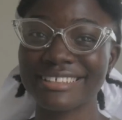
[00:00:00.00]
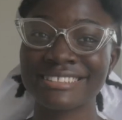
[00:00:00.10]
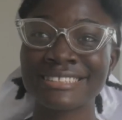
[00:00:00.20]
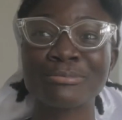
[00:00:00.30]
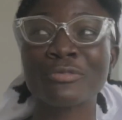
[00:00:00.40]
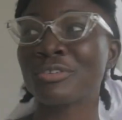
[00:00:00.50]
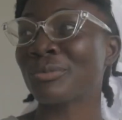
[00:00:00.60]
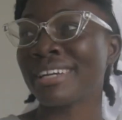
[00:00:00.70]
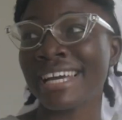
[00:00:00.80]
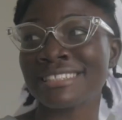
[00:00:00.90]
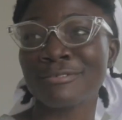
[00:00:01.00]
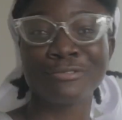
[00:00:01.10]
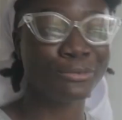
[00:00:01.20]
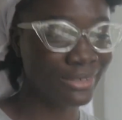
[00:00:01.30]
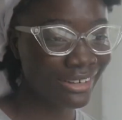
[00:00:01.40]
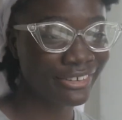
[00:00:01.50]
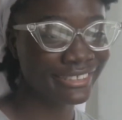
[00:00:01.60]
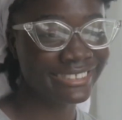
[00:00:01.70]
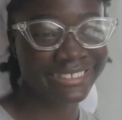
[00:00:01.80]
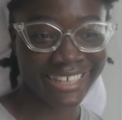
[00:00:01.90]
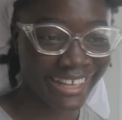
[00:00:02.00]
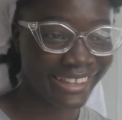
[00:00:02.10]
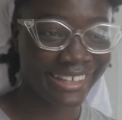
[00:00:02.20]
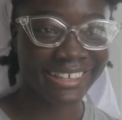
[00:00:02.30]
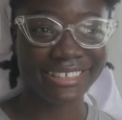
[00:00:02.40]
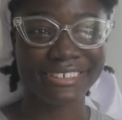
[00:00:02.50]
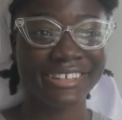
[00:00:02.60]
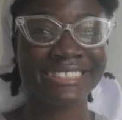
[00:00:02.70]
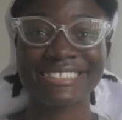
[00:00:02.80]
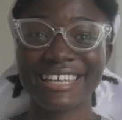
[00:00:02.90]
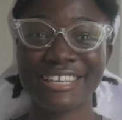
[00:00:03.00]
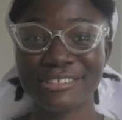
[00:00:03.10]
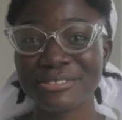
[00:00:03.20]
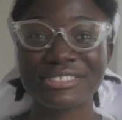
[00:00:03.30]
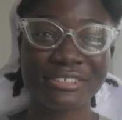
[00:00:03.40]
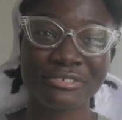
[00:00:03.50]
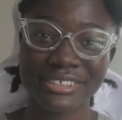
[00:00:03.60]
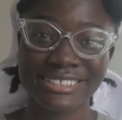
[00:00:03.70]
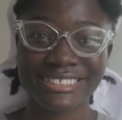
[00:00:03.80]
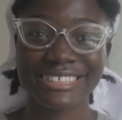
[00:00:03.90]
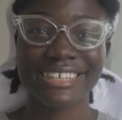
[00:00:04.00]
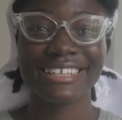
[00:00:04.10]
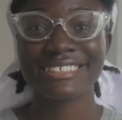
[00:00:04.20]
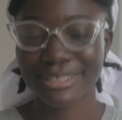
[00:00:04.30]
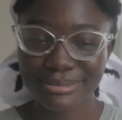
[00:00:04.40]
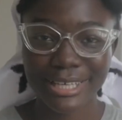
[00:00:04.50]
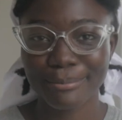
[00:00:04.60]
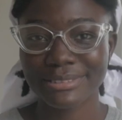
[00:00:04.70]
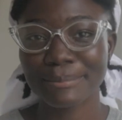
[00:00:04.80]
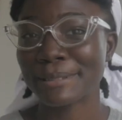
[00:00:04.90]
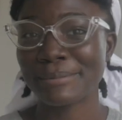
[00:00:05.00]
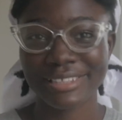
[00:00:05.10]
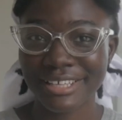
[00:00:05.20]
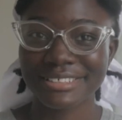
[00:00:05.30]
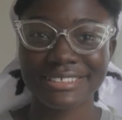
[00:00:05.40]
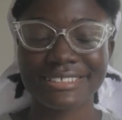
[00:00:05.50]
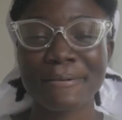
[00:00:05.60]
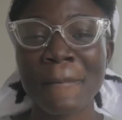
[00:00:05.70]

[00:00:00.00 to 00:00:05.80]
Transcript: Just moving one item from one corner to the other creates a huge difference. Sometimes it doesn't.